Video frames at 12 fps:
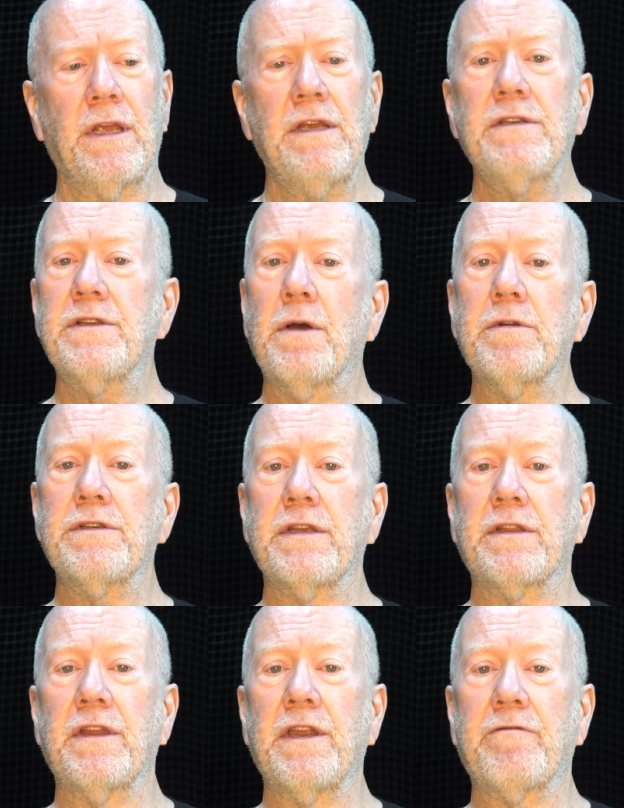he's
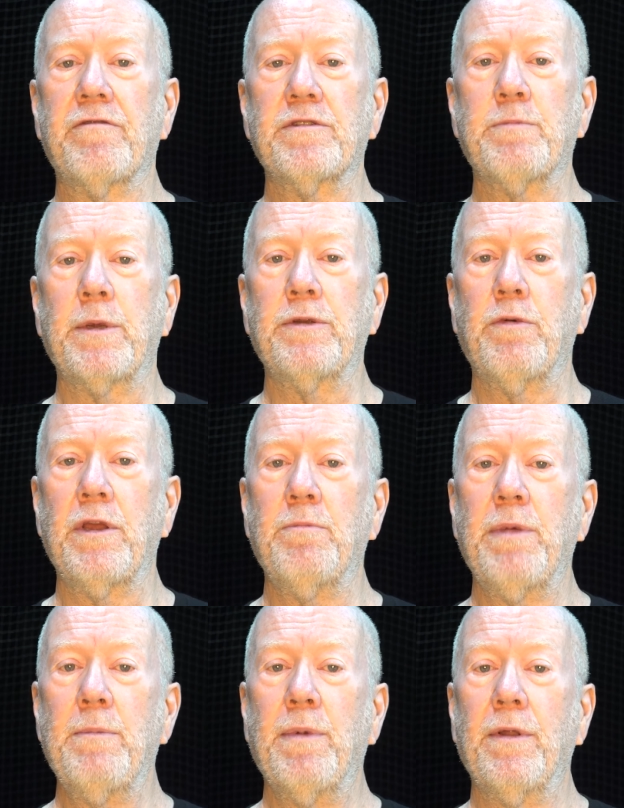noticing the difference between
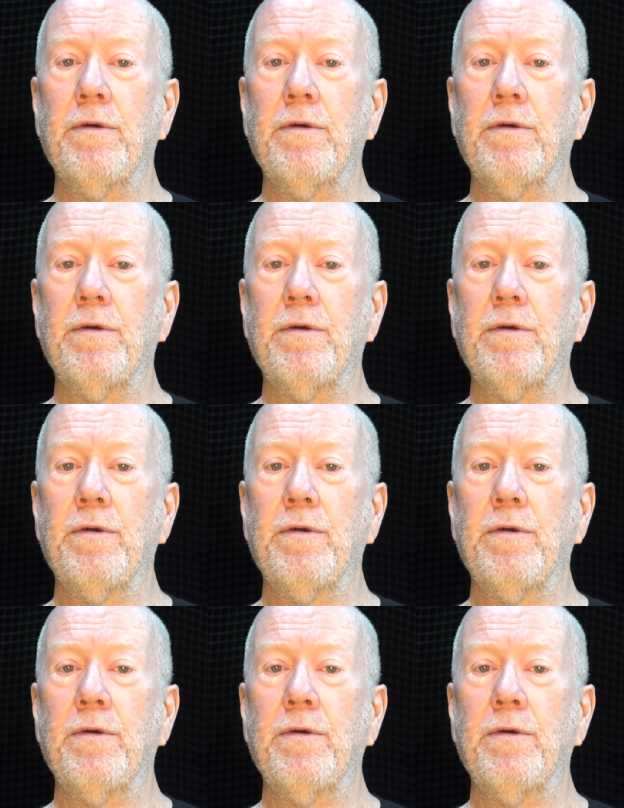people